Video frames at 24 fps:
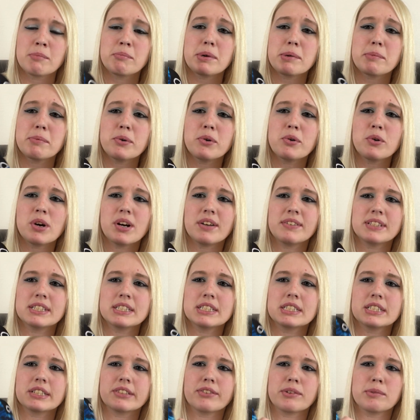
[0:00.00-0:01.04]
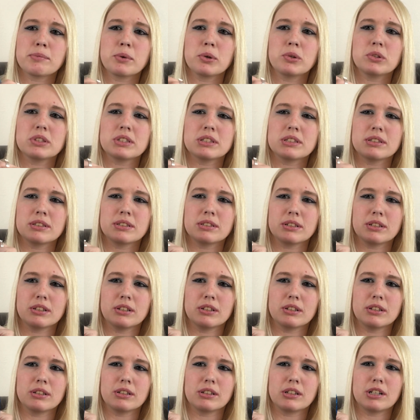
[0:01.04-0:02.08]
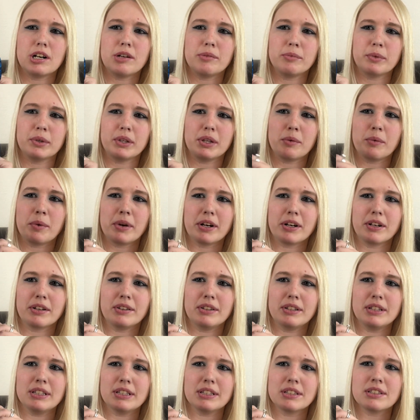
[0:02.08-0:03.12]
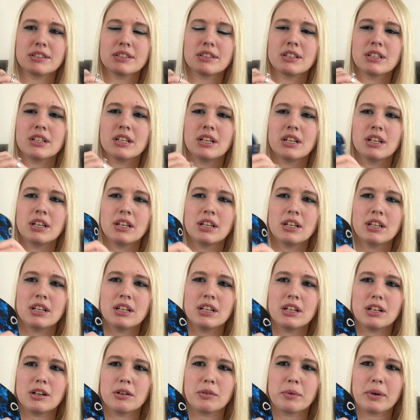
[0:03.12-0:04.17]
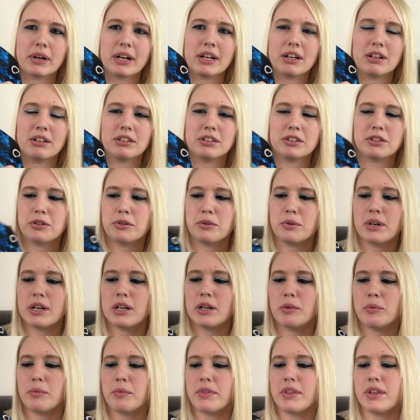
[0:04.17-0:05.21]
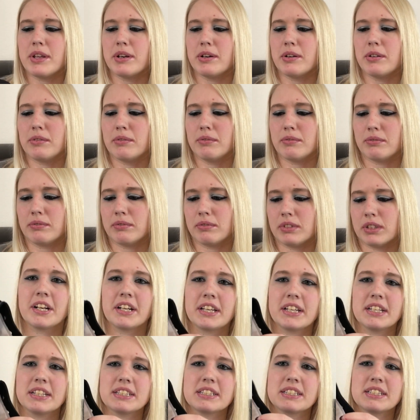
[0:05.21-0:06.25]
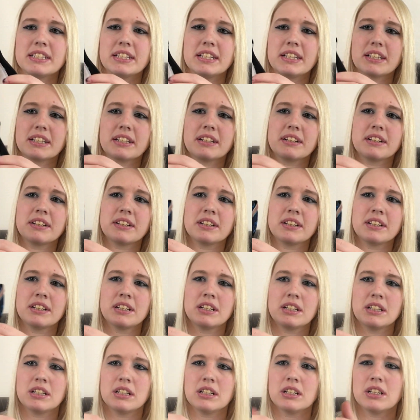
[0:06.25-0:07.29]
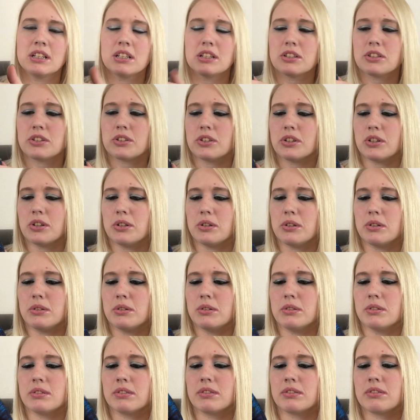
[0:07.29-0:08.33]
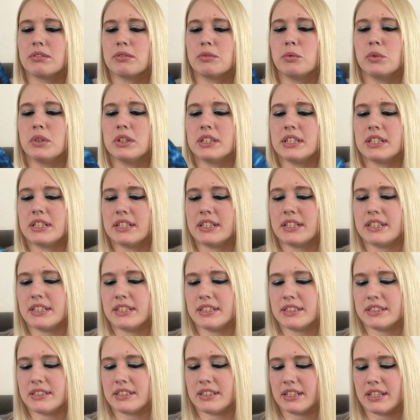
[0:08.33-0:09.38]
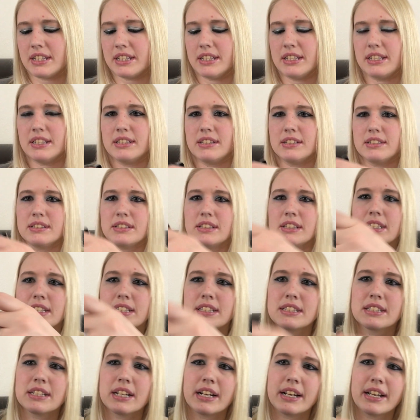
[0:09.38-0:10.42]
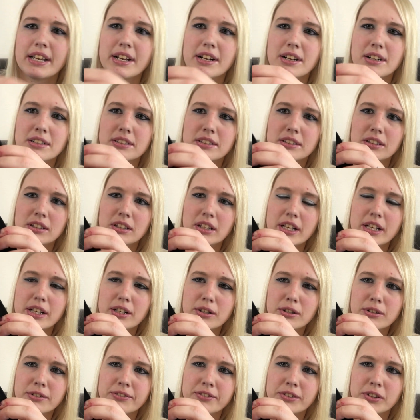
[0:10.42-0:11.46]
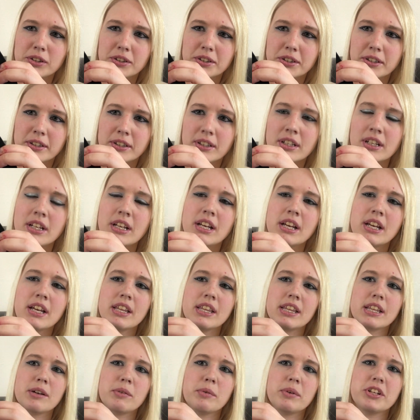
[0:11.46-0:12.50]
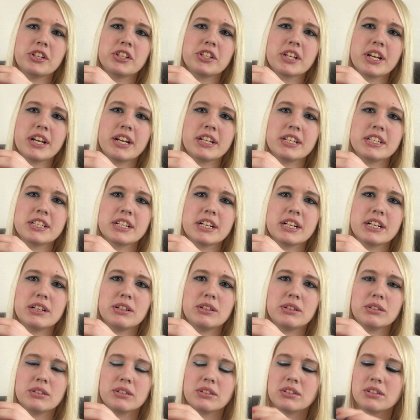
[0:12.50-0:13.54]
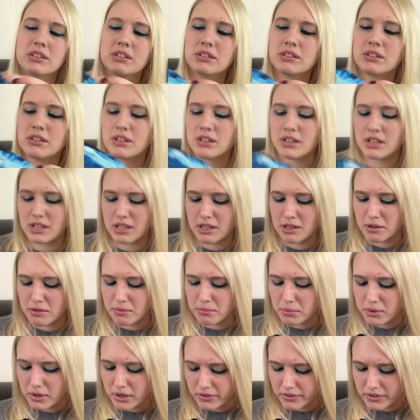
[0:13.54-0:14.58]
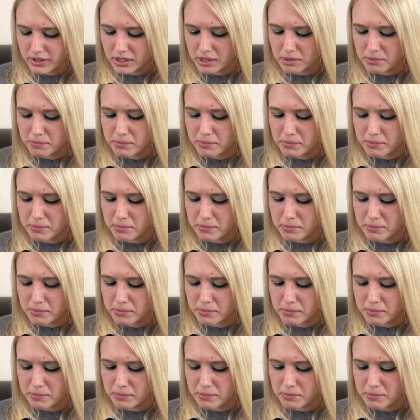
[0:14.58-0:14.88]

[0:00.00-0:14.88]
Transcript: People who have cystic fibrosis are commonly wearing this around to help them not get sick. So what this is inside here is a little air filter that we change out probably